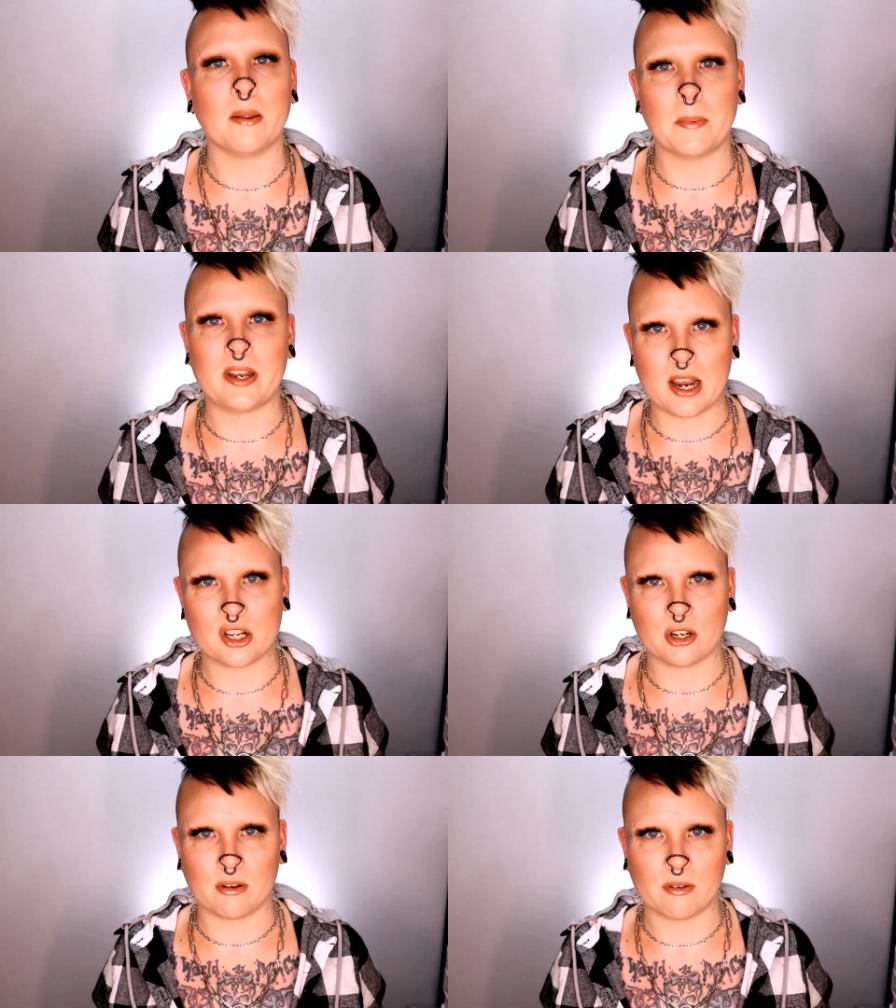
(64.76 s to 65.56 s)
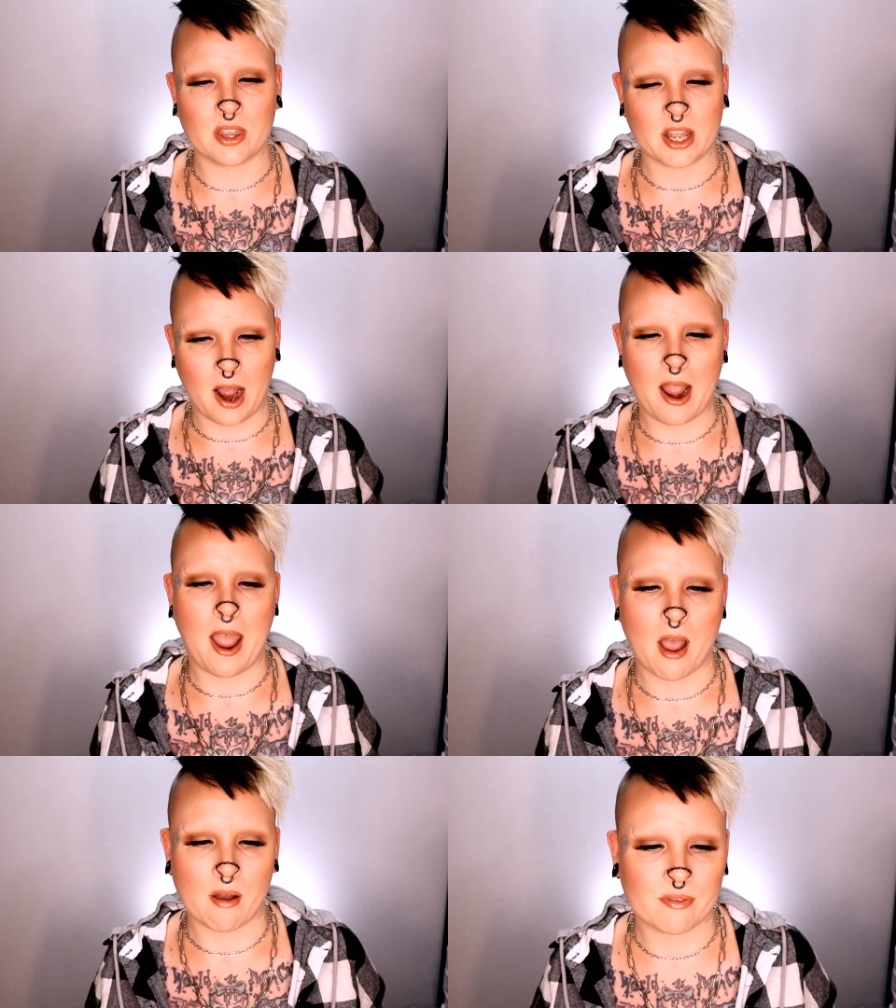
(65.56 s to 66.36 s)
a limitation that I
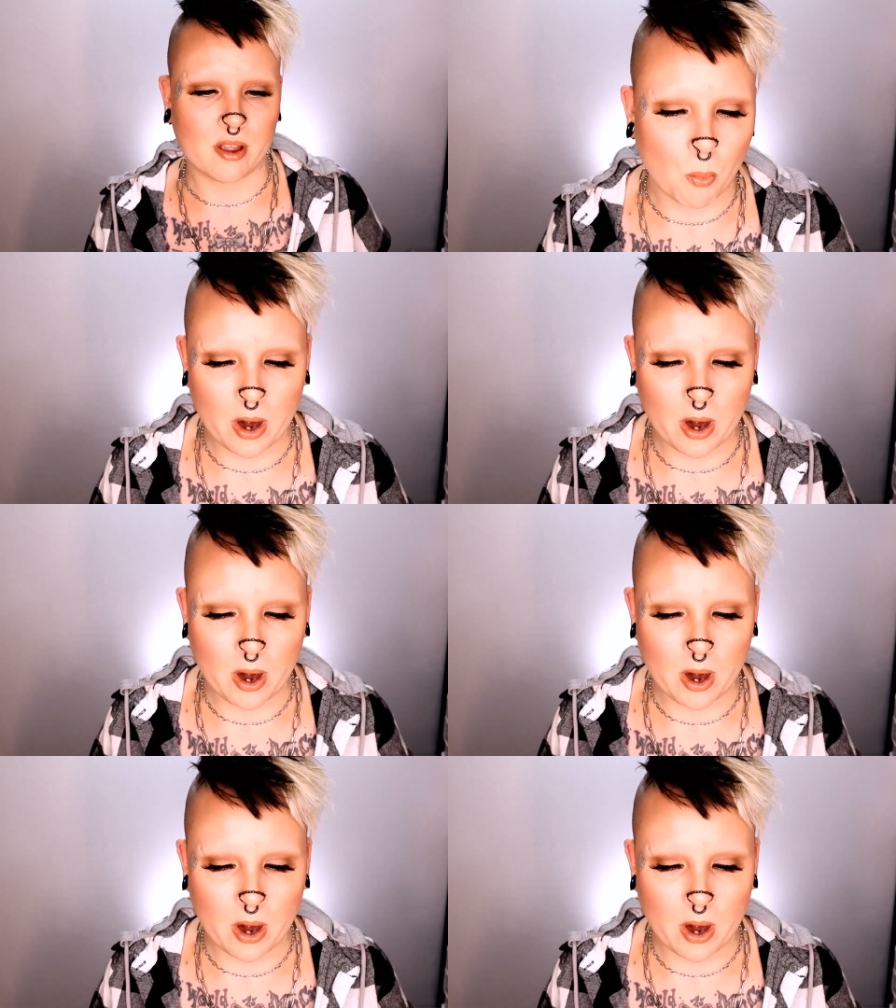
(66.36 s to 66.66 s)
have.